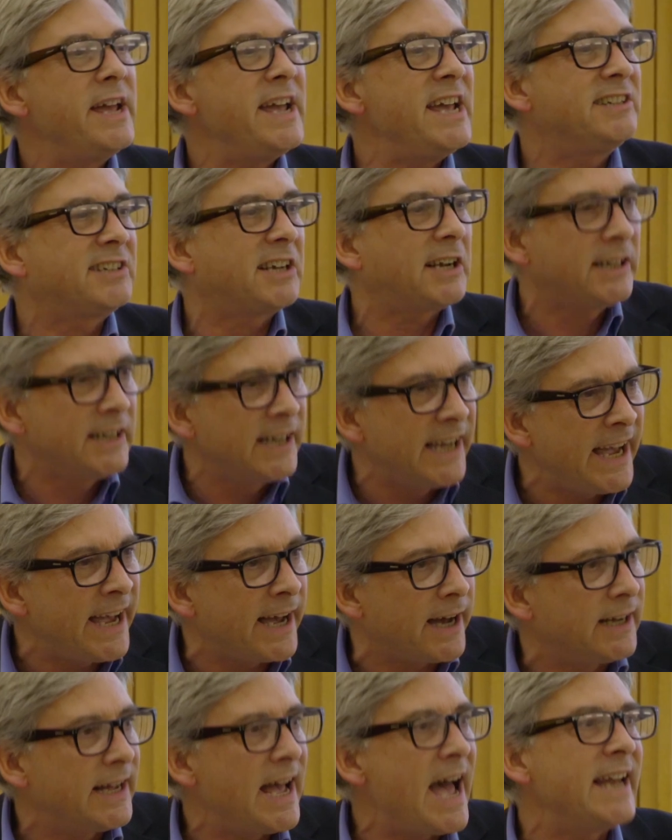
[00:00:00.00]
is
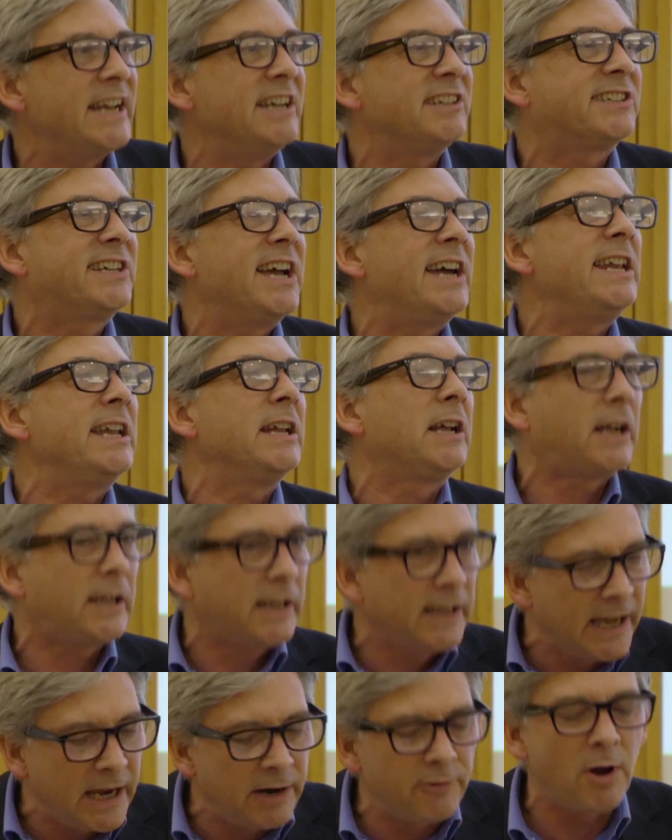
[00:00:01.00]
clear, and it's getting
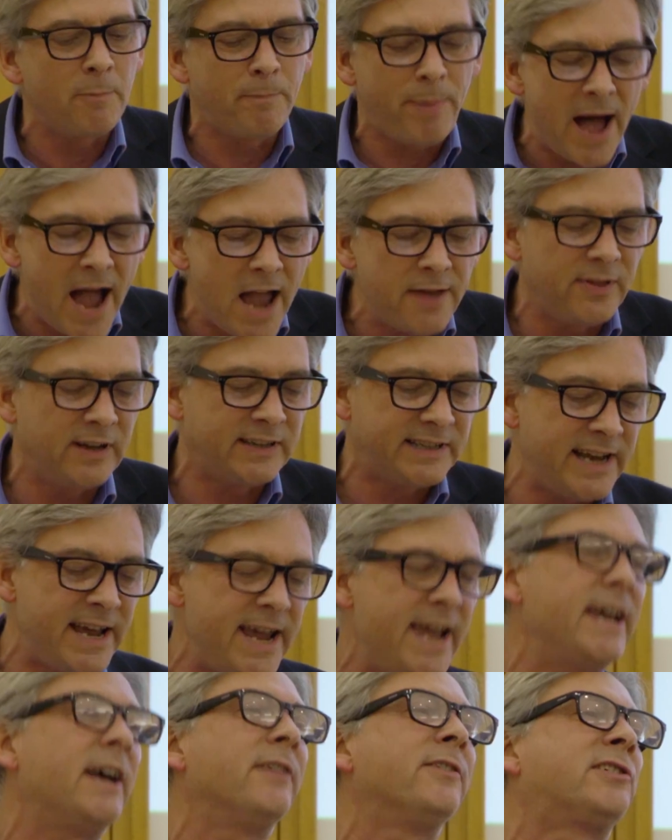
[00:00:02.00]
clearer by the
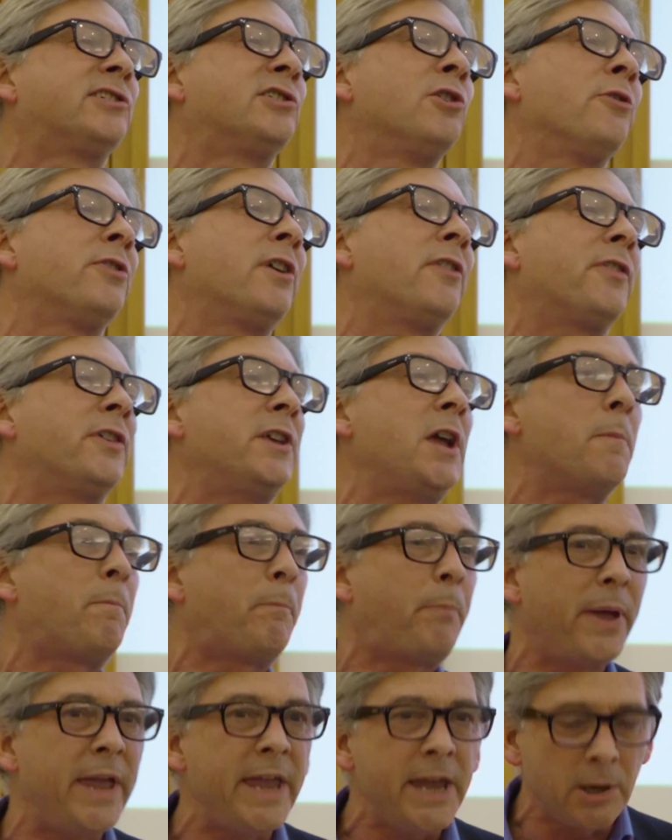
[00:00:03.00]
day, and so that the
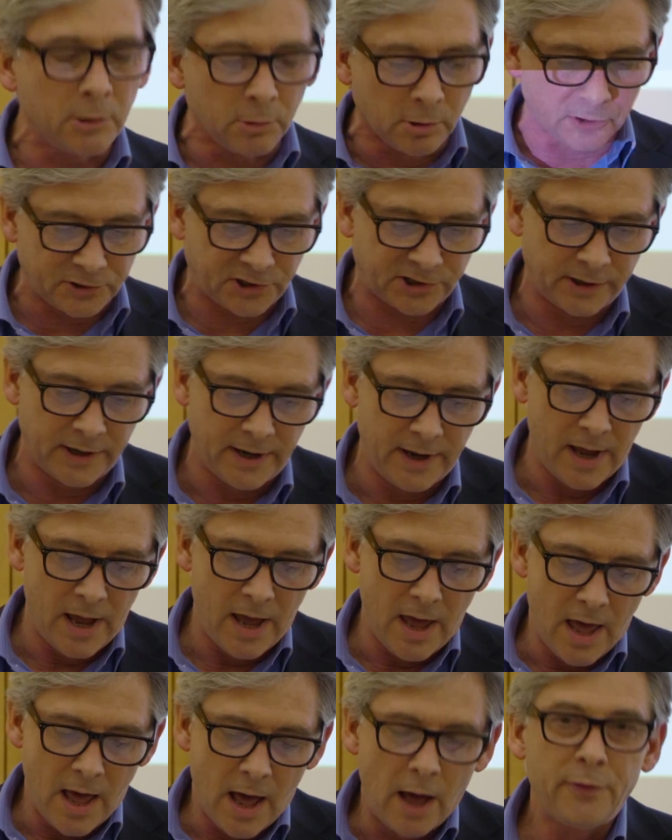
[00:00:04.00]
appeals
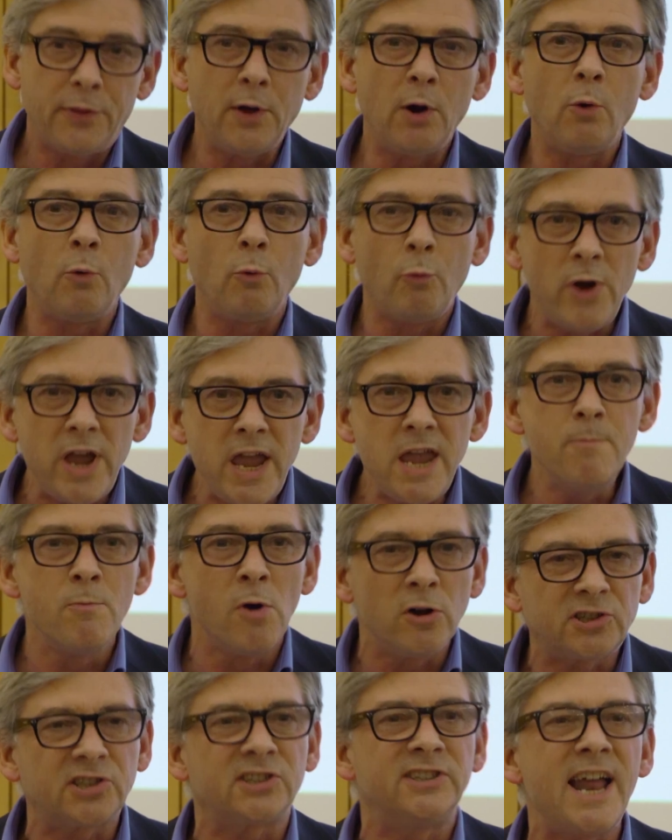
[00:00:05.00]
that we
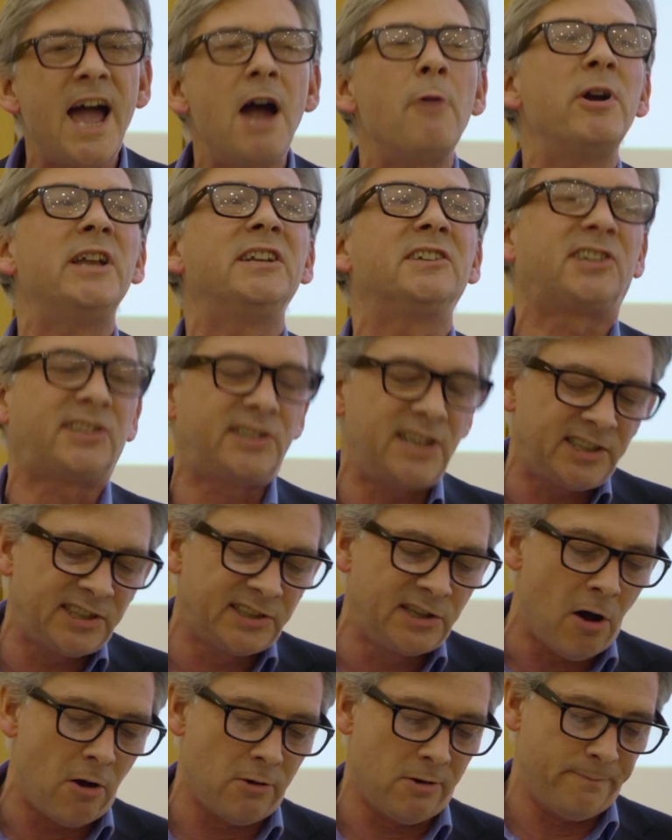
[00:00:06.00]
must now
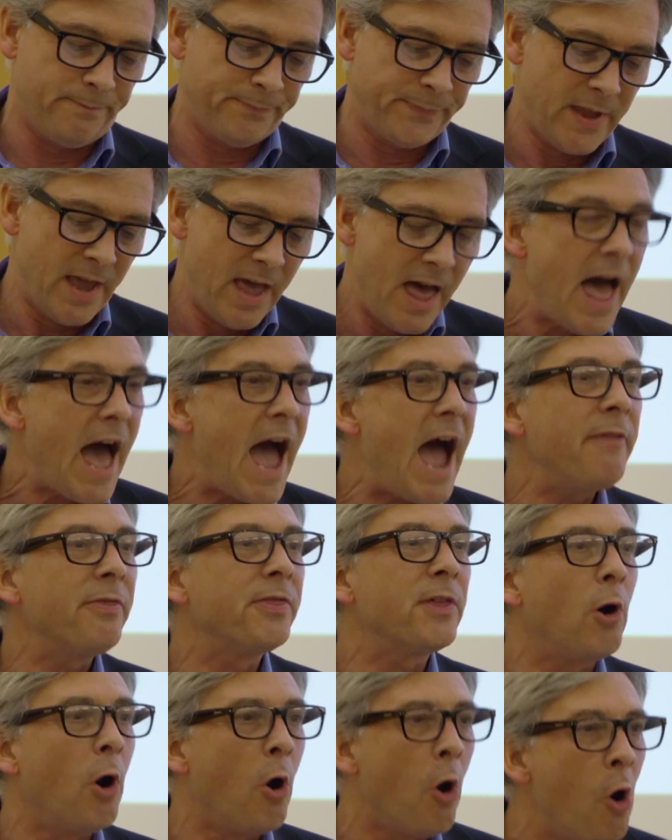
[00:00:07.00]
insist on, and
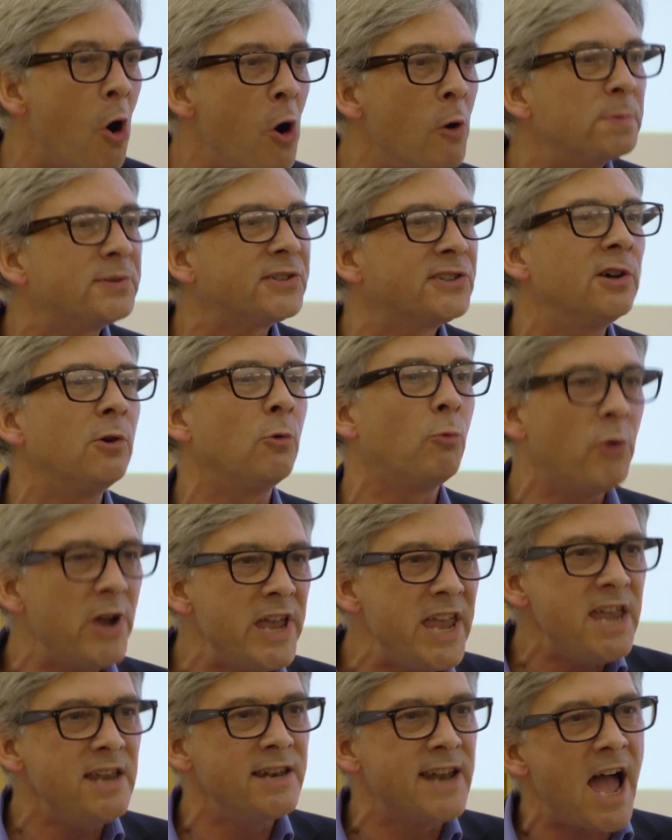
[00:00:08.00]
the hopes that
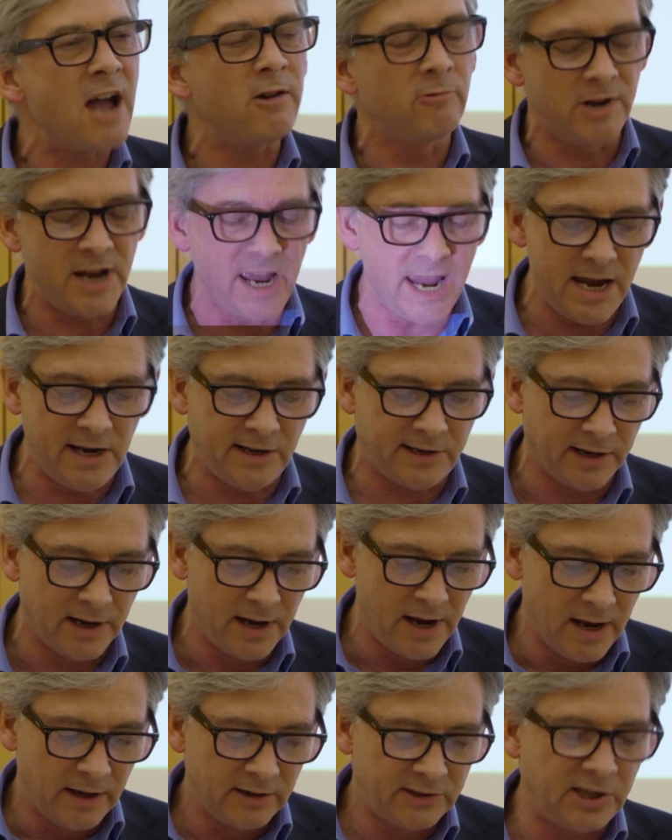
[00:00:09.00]
we now need
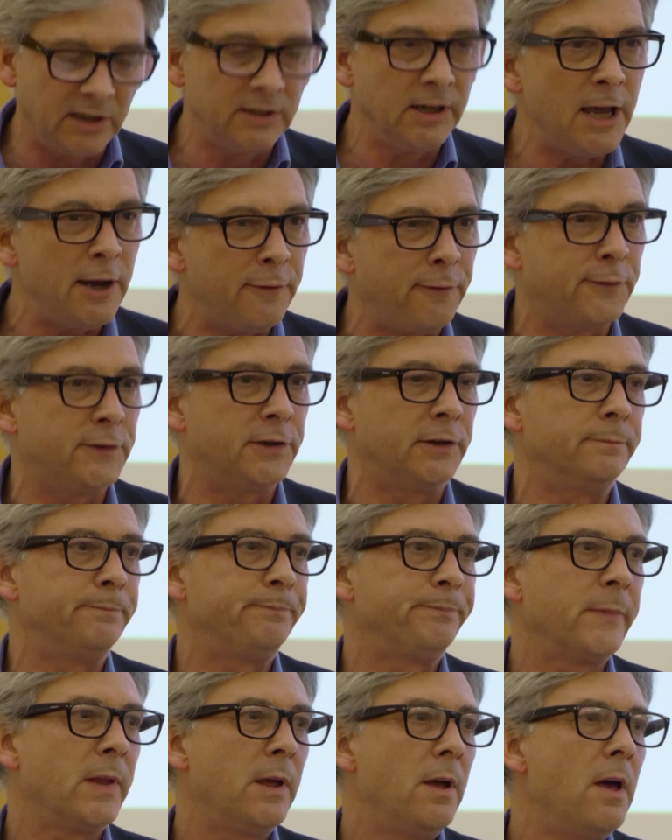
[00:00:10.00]
to lift,
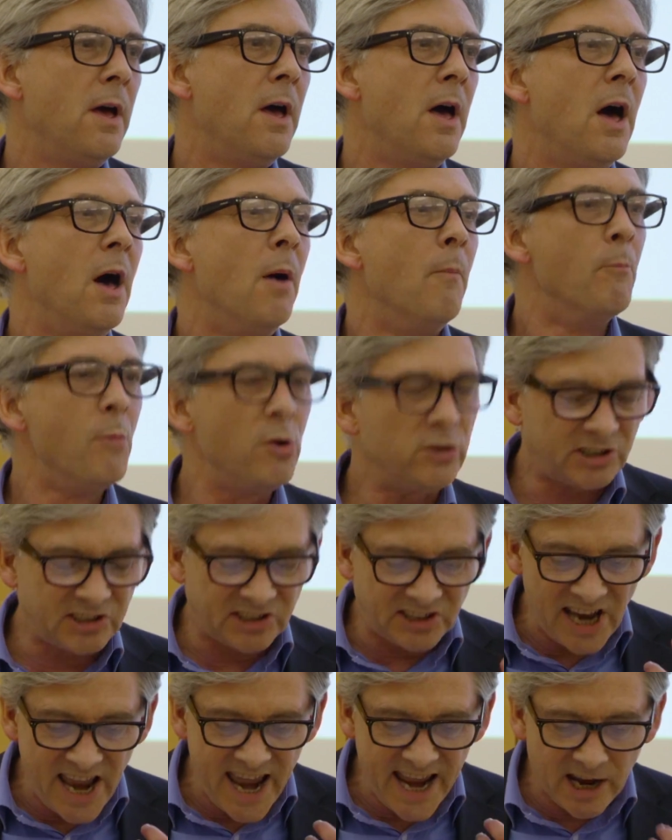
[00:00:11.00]

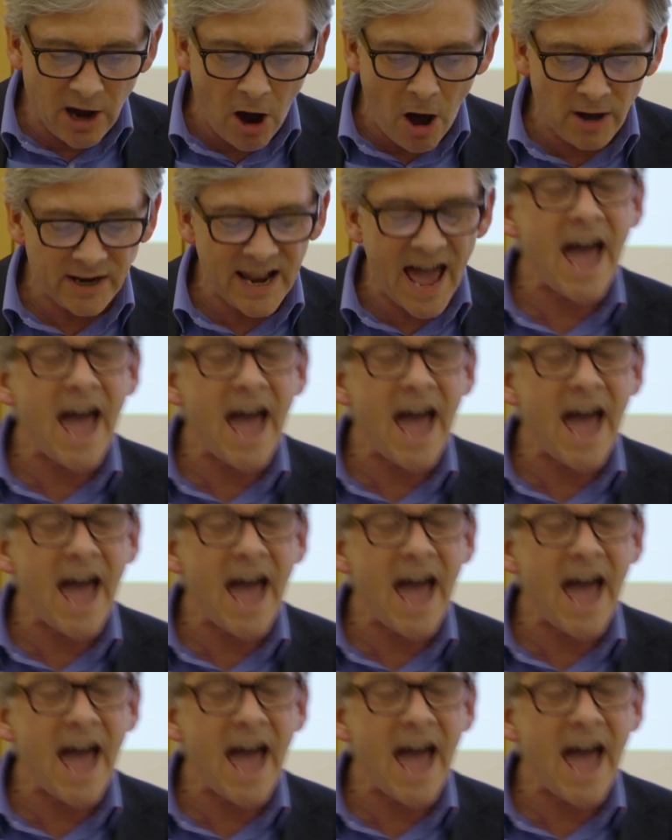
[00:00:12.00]
must take on